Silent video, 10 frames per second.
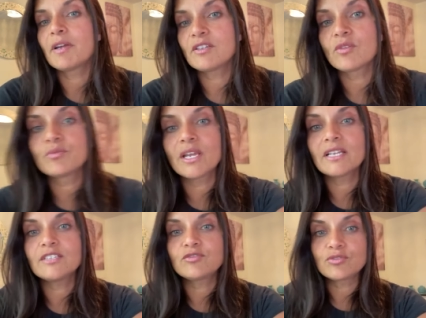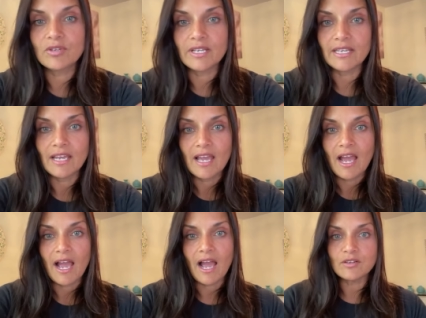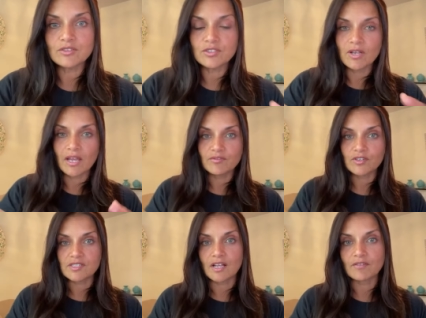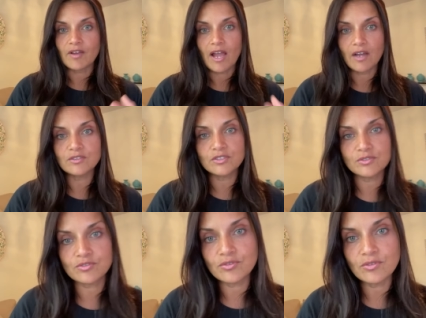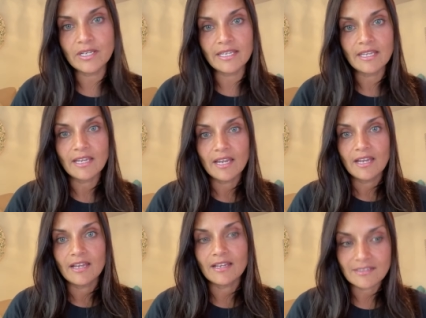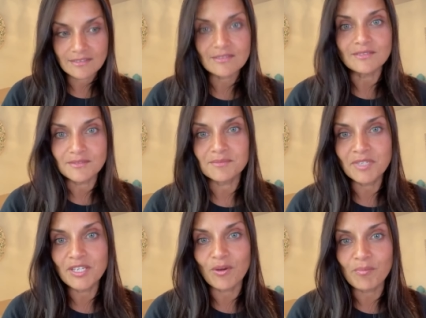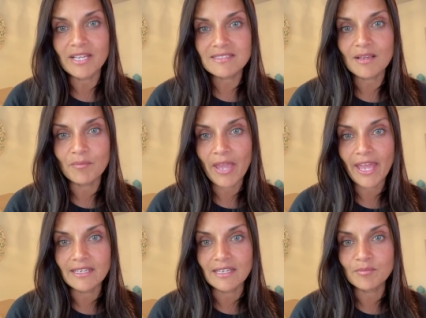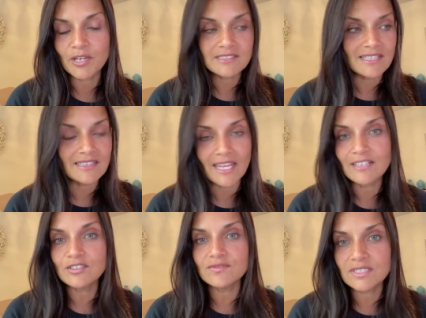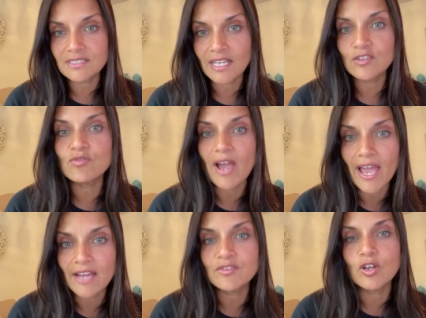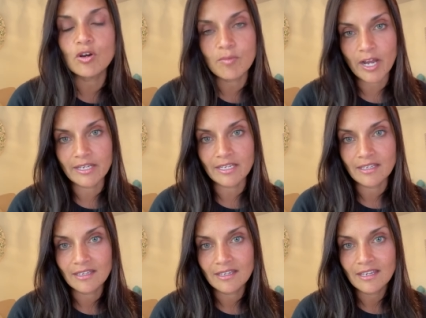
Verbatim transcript: But no, really, truly, how do you love yourself? How do you truly be your best companion? Because at the end of the day, you have nobody.